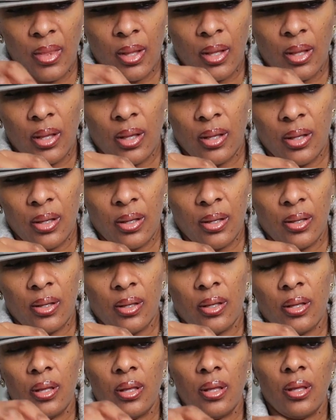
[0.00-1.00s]

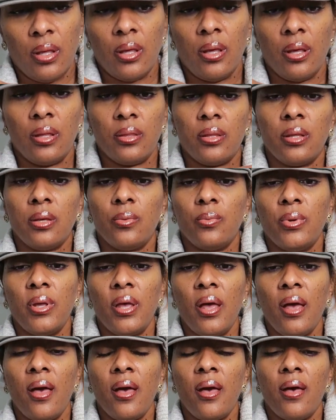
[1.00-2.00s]
And then we
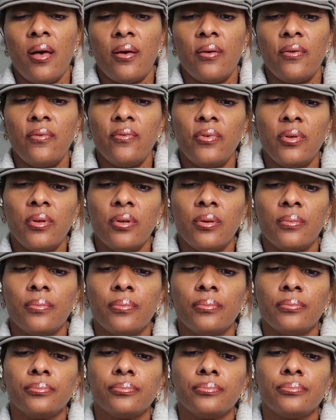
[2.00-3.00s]
have
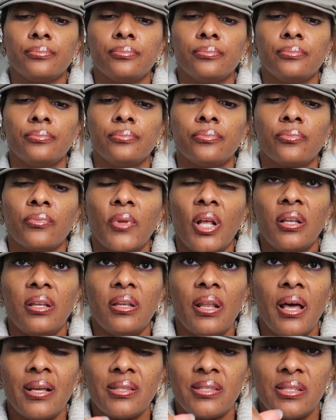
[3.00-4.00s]

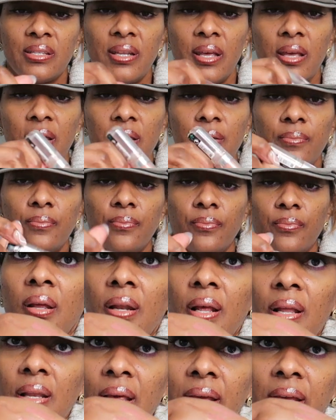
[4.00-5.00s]
Not Today.
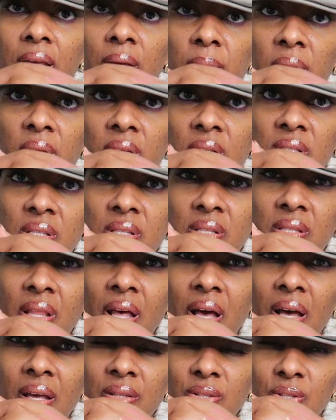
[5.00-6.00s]
And I like it because it's
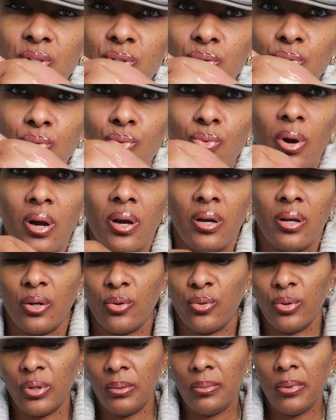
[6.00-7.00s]
not too
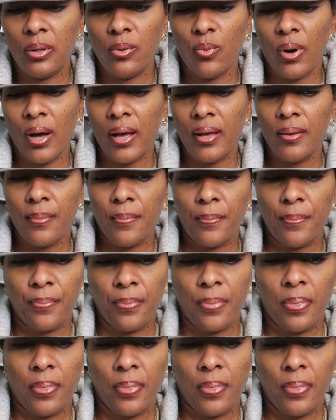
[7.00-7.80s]
creamy white.